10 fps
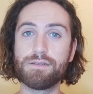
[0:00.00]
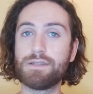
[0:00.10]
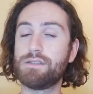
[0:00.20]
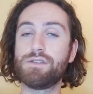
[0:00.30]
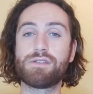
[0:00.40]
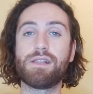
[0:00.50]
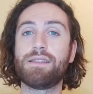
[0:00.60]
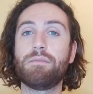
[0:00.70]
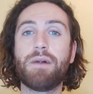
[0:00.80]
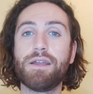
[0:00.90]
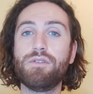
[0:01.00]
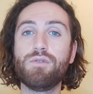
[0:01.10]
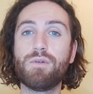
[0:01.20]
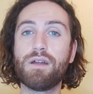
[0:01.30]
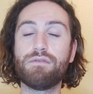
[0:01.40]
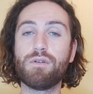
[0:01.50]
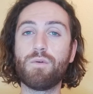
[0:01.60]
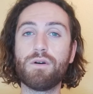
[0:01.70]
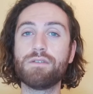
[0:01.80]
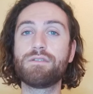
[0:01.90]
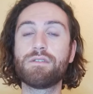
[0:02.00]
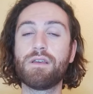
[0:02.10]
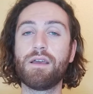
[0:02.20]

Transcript: To just let the mind do whatever it wants,